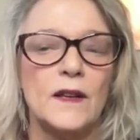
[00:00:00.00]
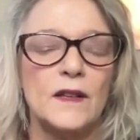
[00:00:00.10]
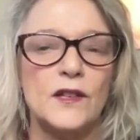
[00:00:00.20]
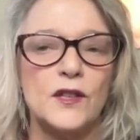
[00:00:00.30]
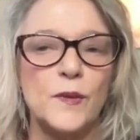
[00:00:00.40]

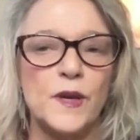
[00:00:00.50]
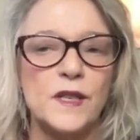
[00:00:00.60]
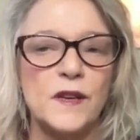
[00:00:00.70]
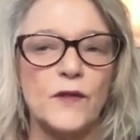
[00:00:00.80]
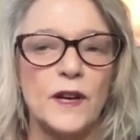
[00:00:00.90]
And just
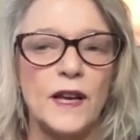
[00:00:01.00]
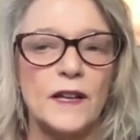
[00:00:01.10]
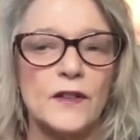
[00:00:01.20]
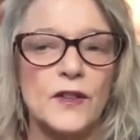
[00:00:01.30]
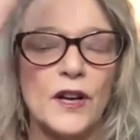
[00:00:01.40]
placing one
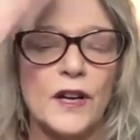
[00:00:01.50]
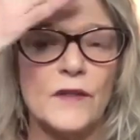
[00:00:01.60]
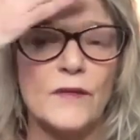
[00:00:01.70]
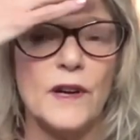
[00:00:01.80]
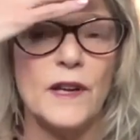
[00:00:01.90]
hand on the
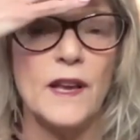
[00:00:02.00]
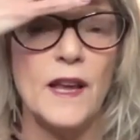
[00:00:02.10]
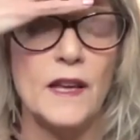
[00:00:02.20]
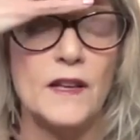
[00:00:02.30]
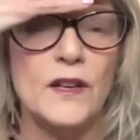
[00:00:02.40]
heart, one
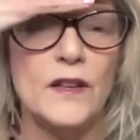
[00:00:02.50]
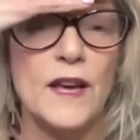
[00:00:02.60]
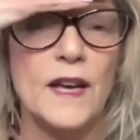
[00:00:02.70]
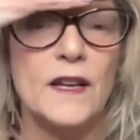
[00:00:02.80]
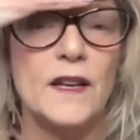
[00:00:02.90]
hand on
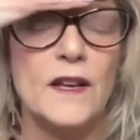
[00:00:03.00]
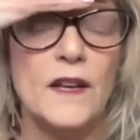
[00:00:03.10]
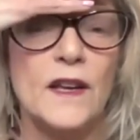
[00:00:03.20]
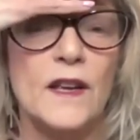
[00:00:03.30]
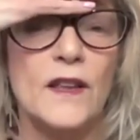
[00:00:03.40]
that
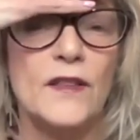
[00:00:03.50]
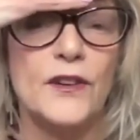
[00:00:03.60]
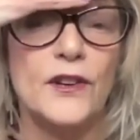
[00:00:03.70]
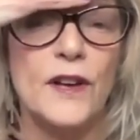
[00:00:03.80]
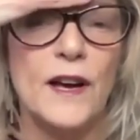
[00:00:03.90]

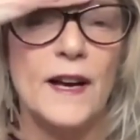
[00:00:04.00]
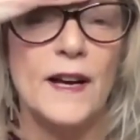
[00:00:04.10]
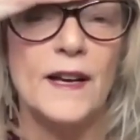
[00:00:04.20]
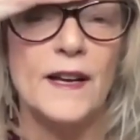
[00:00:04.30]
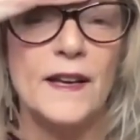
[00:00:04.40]
third
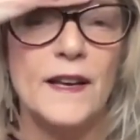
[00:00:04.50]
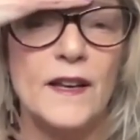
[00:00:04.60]
eye